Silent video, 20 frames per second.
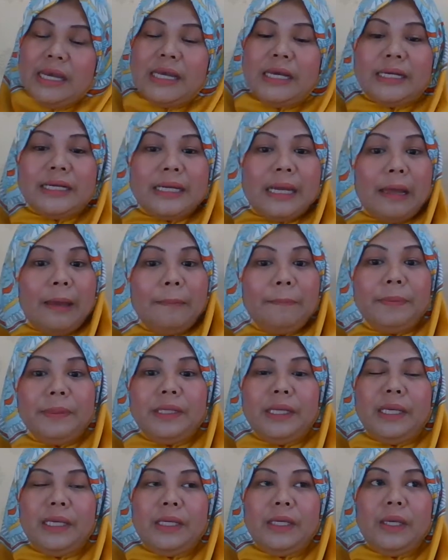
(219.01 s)
A
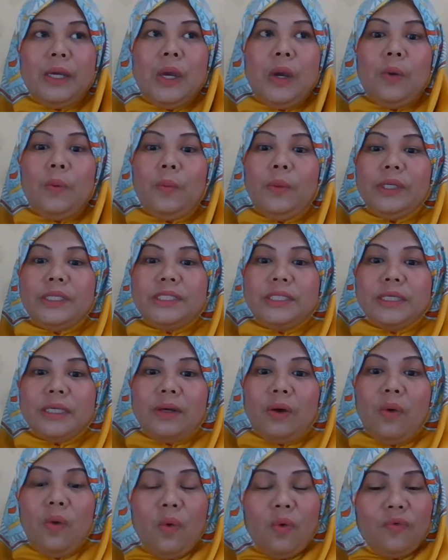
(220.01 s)
company which
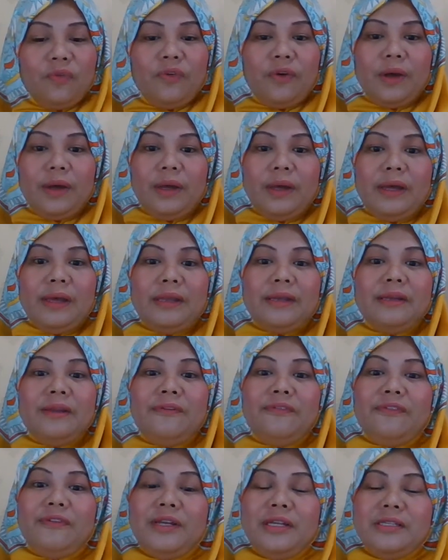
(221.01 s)
offer
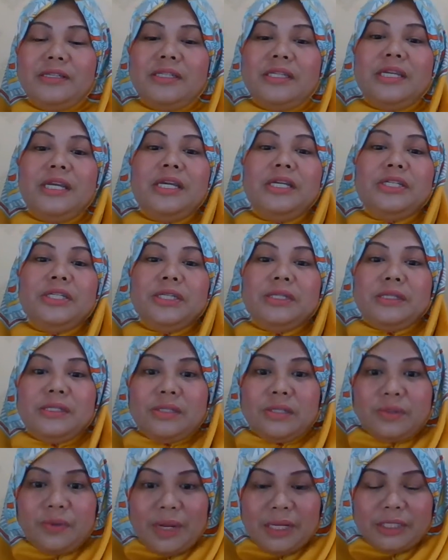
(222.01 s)
differentiation
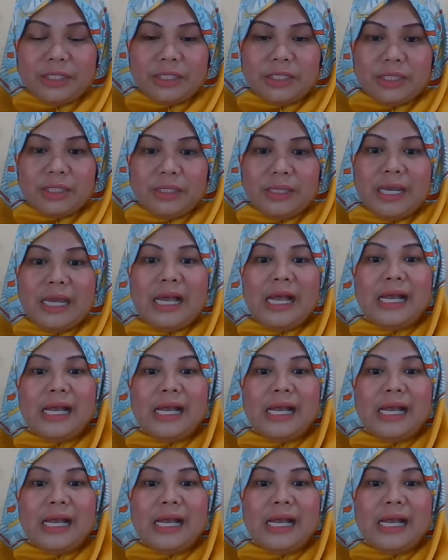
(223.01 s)
strategy